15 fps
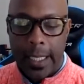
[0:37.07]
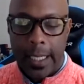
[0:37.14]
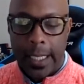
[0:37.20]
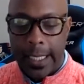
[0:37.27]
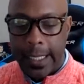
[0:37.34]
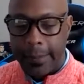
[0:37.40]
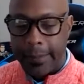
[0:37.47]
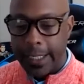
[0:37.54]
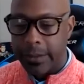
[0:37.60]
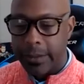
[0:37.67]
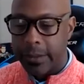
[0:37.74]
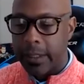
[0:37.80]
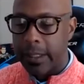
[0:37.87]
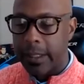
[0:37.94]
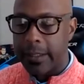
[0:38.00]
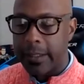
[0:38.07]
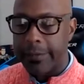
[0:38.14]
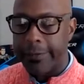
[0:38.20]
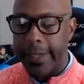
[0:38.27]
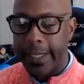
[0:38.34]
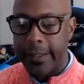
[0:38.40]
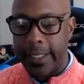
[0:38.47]
Um, I started the
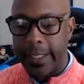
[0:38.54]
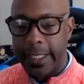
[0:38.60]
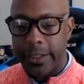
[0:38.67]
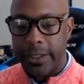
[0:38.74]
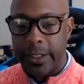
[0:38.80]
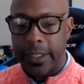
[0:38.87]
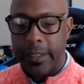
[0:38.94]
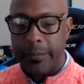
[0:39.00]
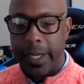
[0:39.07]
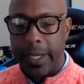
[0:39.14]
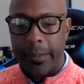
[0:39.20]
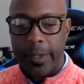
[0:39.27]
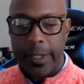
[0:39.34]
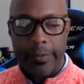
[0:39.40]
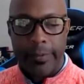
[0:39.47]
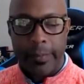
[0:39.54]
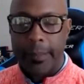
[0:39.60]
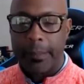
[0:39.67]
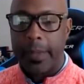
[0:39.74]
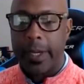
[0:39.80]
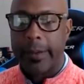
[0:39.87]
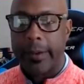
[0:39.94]
foundation in memory of my
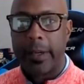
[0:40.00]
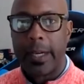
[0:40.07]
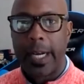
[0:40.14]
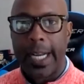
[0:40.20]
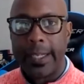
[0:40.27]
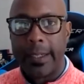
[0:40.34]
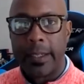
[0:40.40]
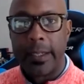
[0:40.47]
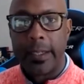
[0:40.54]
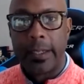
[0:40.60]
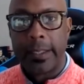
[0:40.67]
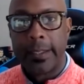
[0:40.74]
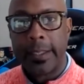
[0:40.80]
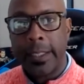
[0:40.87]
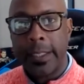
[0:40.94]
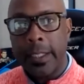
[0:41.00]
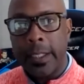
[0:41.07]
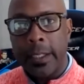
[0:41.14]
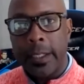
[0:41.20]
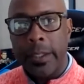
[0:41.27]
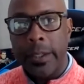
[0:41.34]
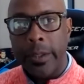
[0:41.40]
mother, Ida Hall,
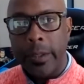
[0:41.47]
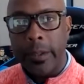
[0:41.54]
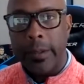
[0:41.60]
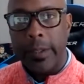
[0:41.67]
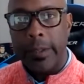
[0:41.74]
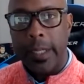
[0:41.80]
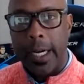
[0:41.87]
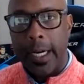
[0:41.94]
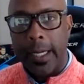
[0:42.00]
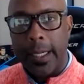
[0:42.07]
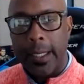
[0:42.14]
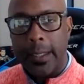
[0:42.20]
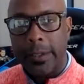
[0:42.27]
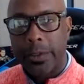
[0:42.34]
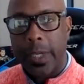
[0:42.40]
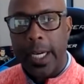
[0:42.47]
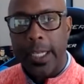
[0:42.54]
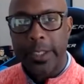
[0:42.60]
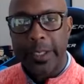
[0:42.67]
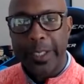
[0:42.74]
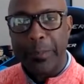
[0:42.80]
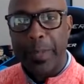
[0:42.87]
who uh,
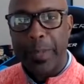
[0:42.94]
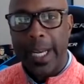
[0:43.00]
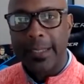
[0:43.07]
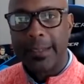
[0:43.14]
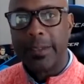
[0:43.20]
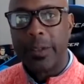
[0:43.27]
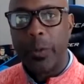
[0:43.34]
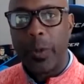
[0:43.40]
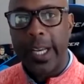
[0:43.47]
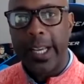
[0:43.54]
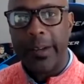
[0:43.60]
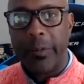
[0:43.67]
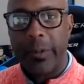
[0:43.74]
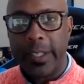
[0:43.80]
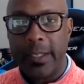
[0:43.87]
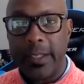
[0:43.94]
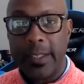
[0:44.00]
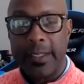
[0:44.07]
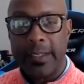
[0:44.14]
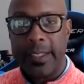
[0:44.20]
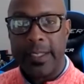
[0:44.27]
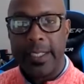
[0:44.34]
tragically passed away with the
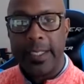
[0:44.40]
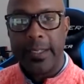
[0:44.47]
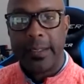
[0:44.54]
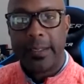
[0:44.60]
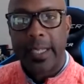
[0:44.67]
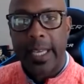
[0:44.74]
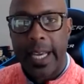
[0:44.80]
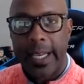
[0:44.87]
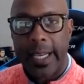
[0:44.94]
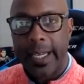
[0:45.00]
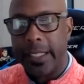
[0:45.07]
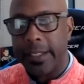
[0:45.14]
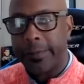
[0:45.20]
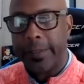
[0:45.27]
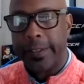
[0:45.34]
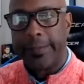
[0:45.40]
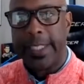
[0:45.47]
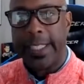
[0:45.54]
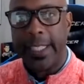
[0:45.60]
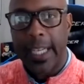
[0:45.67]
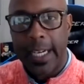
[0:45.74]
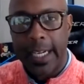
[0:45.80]
disease at age
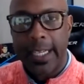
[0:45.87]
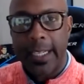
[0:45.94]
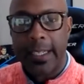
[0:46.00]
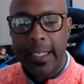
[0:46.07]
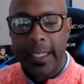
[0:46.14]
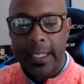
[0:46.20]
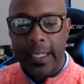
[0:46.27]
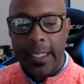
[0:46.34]
59.